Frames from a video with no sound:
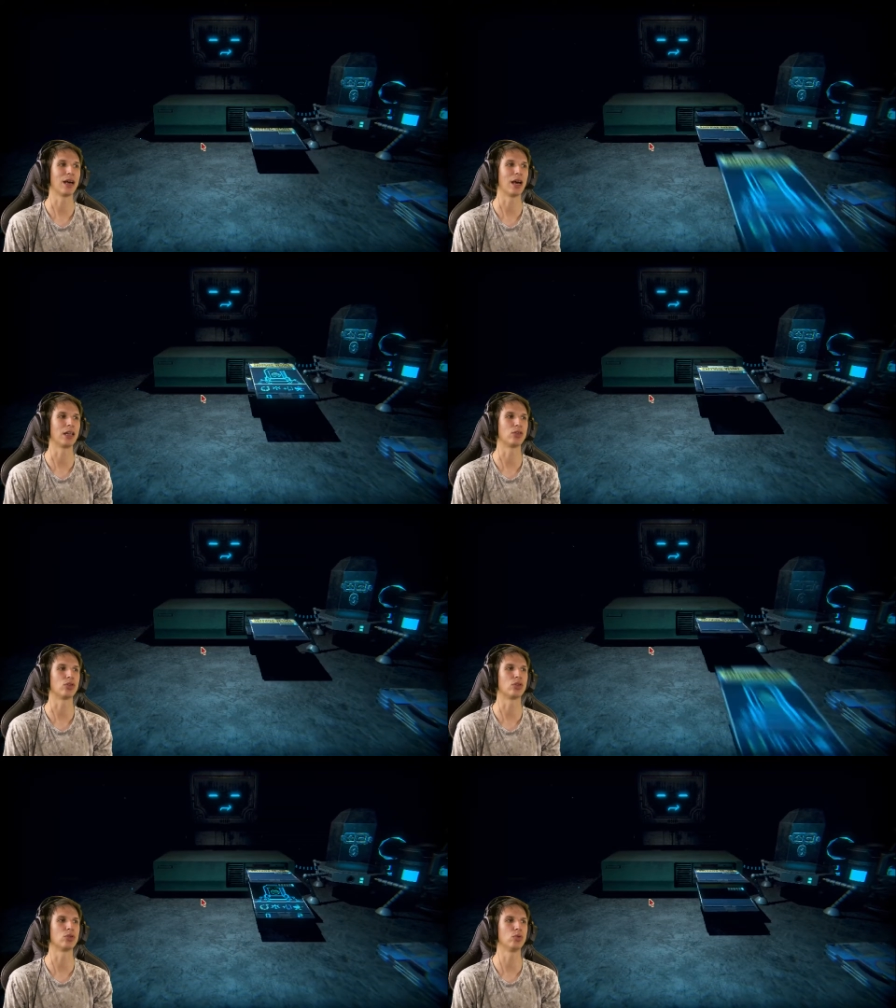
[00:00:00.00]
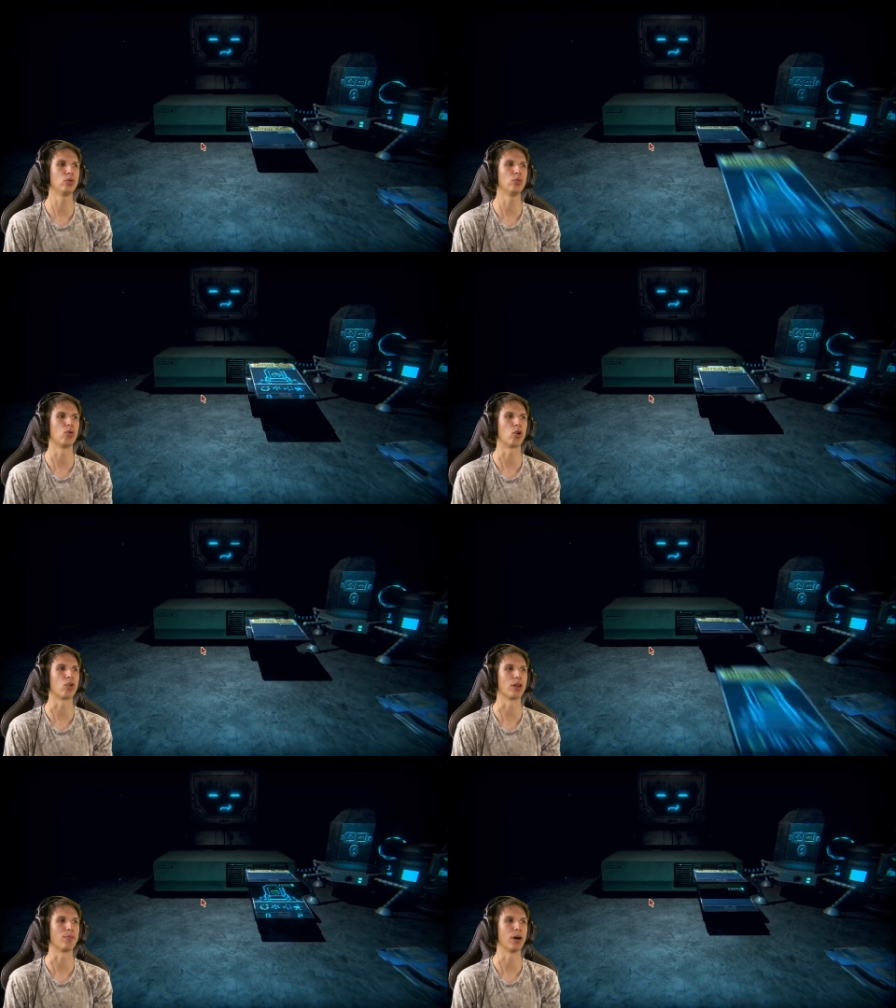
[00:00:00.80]
I do
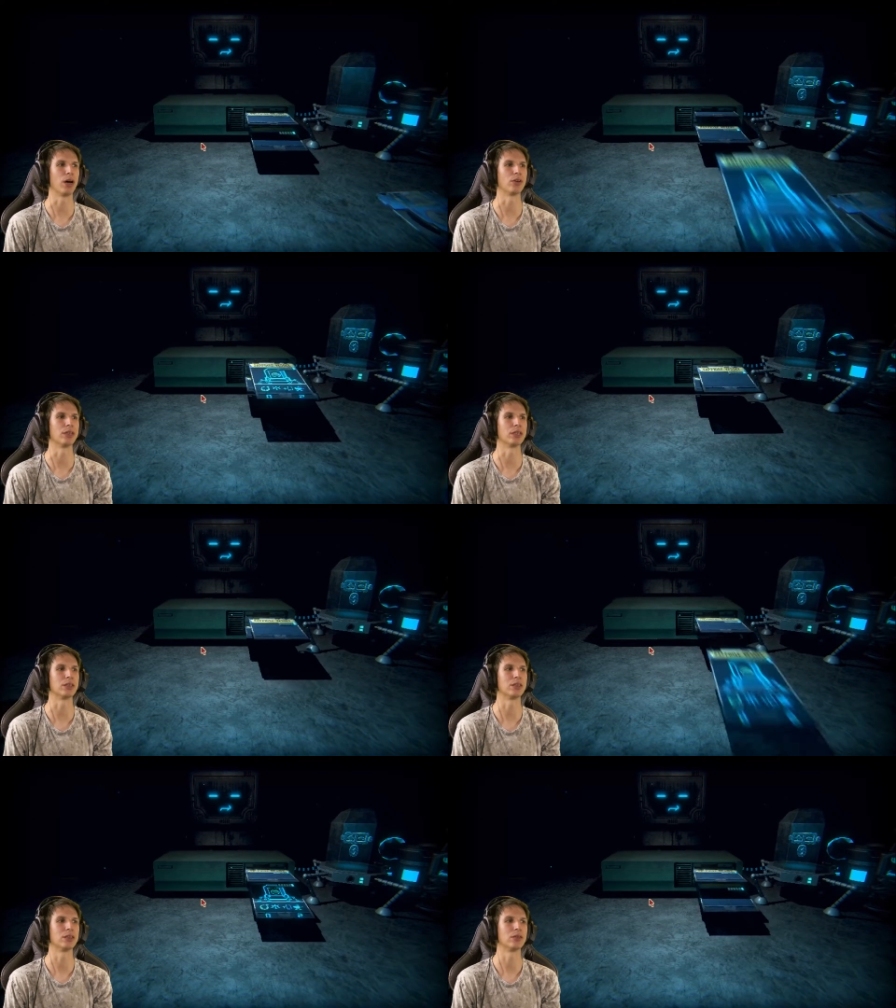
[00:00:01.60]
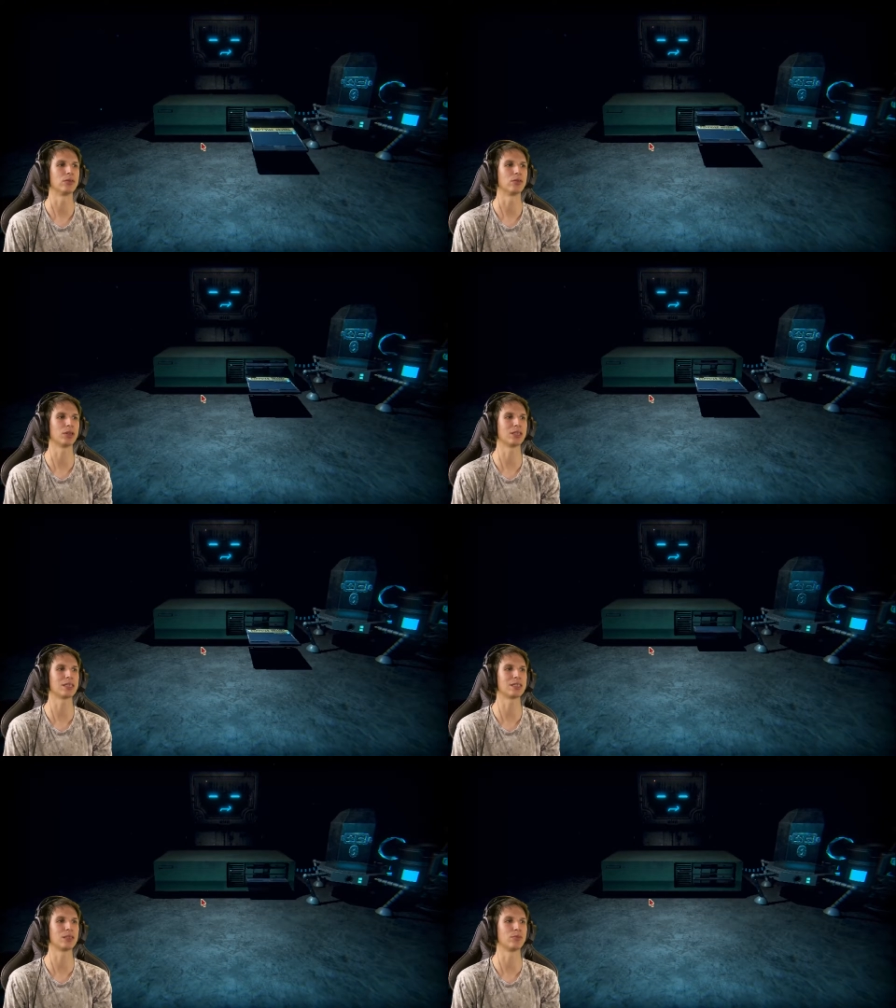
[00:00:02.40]
worry about it. What
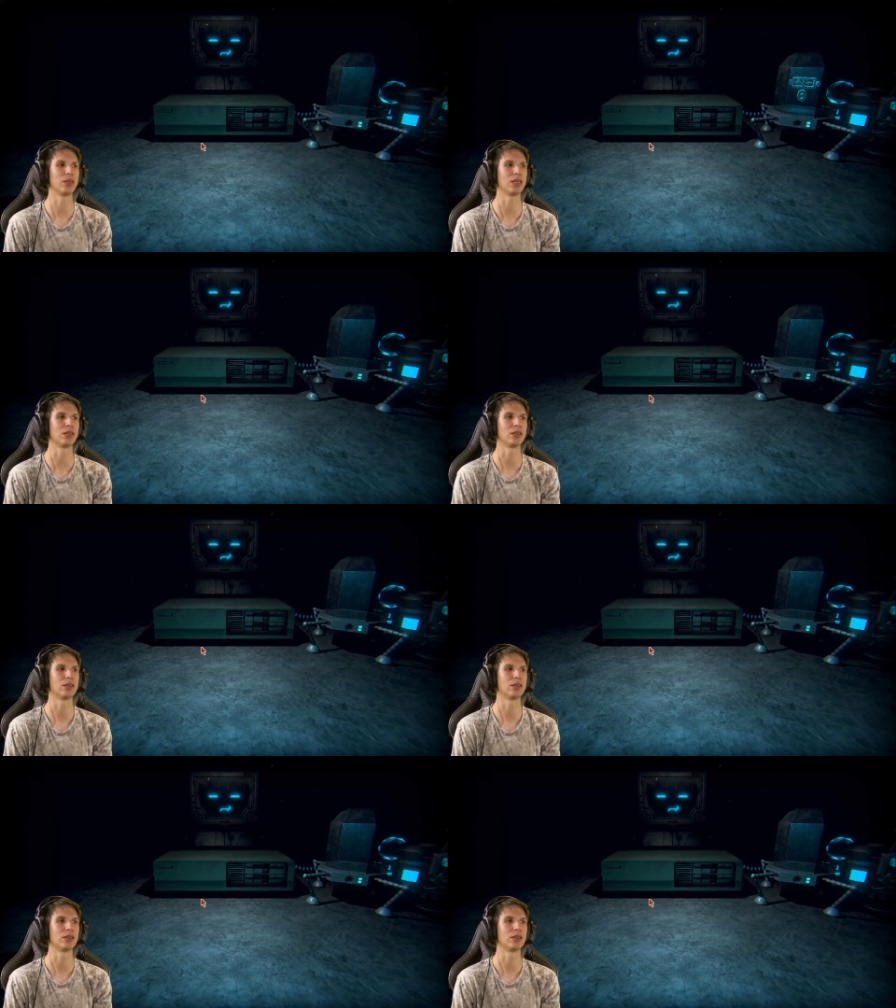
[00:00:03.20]
does that mean?